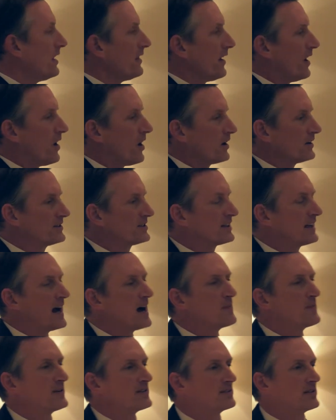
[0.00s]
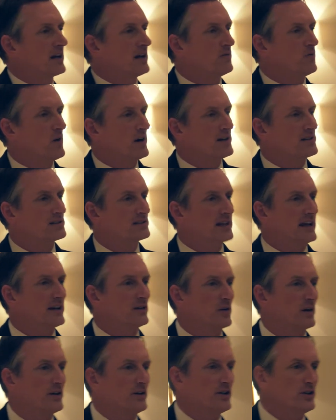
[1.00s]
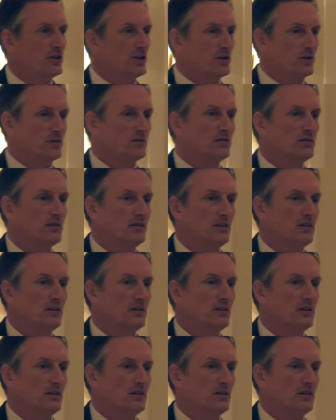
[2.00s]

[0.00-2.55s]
The hard stop is saying, What is sacred to you?